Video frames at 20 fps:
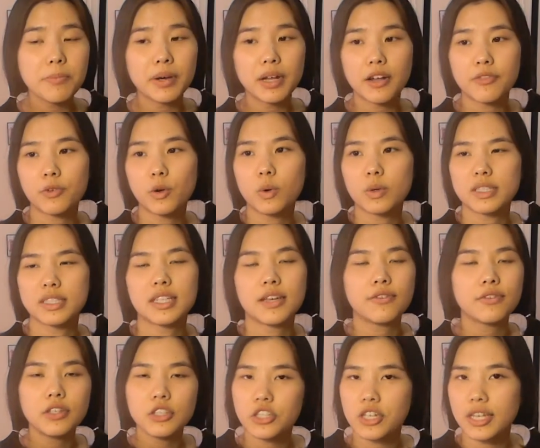But of course,
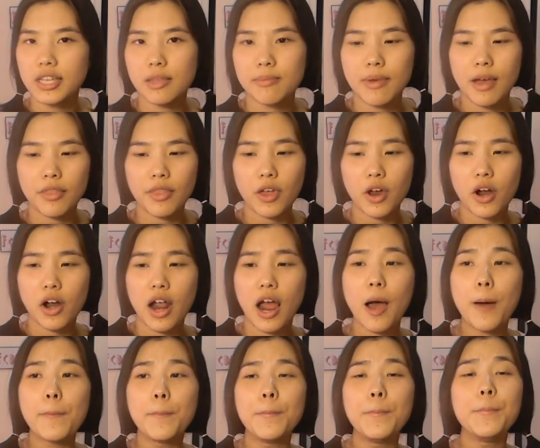definitely check them out. They are
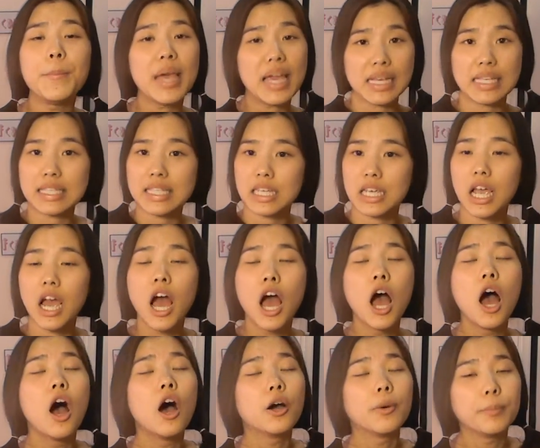amazing,
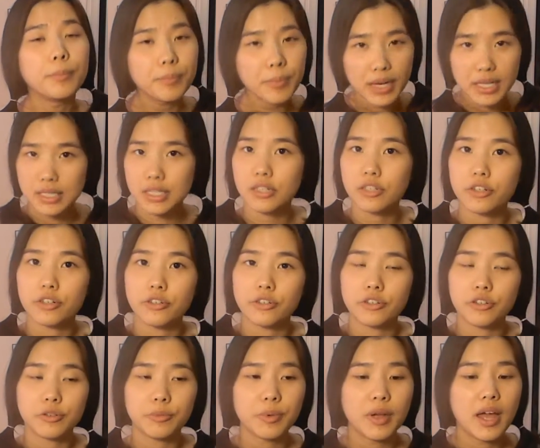amazing girl
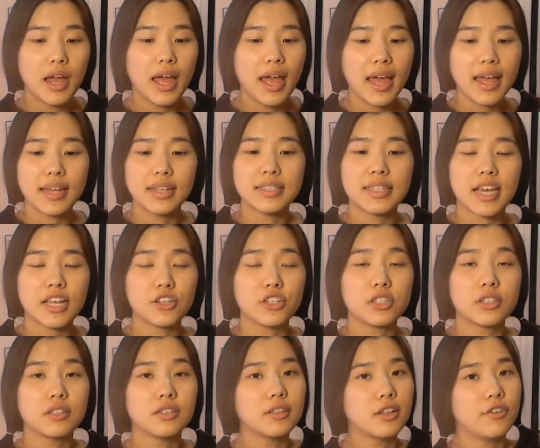group, and I
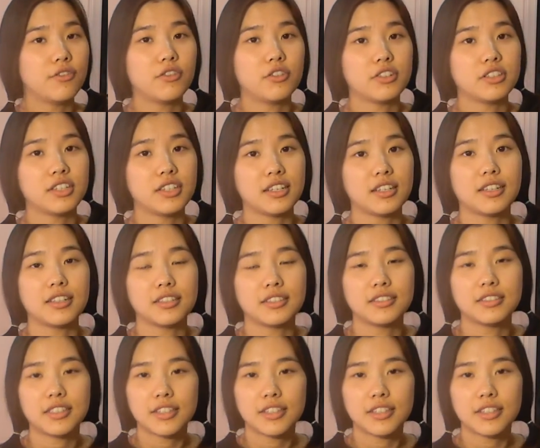just love their single.